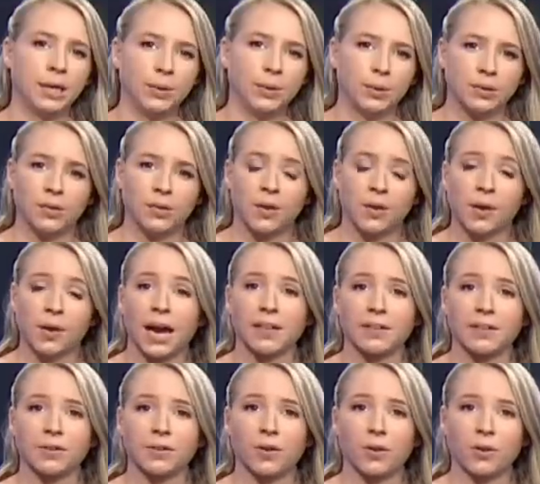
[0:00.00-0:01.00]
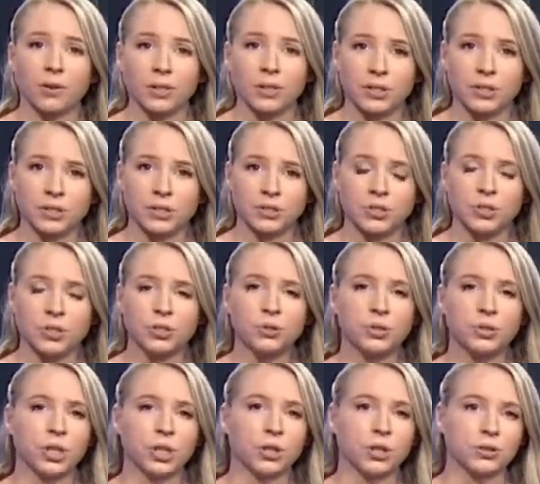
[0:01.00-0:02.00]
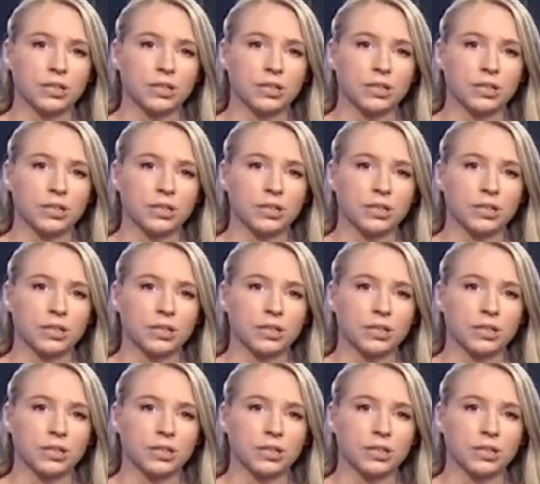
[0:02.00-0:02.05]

A Long Island artist is using her